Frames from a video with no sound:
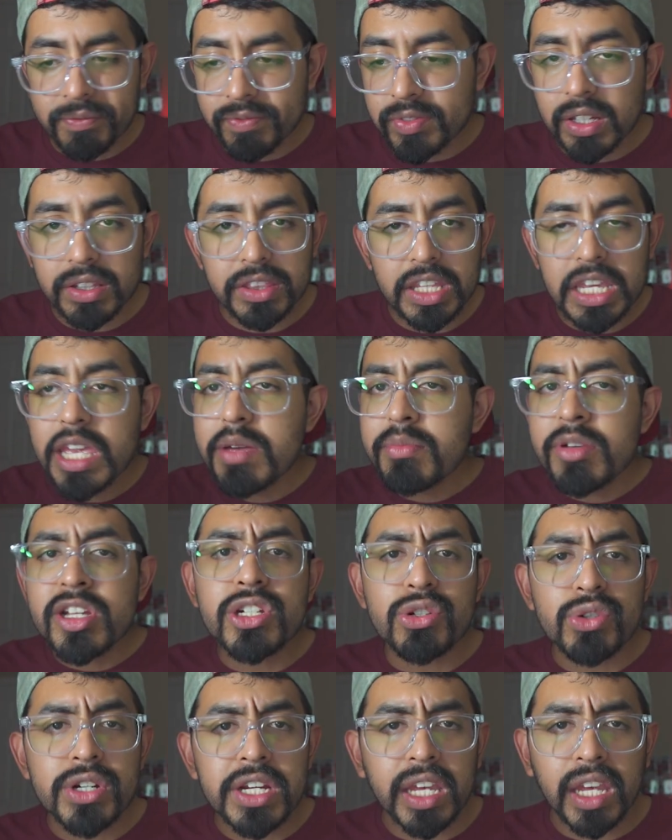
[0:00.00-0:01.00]
The
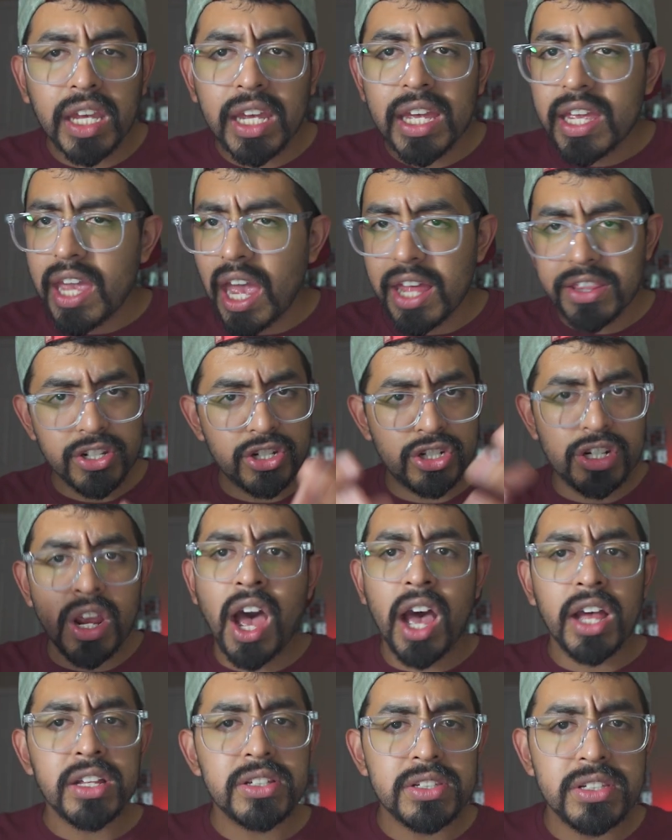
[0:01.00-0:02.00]
imagery and the
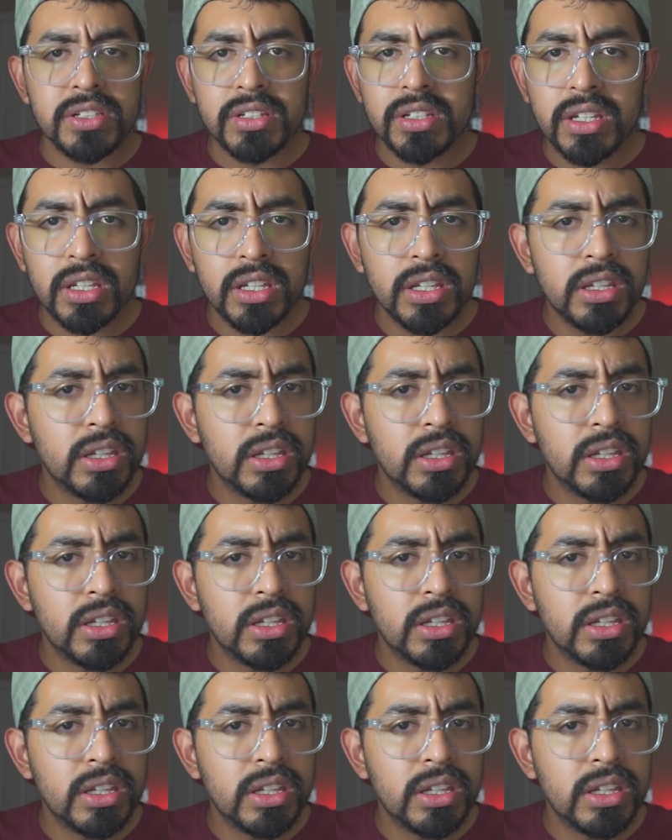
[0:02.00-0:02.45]
shots.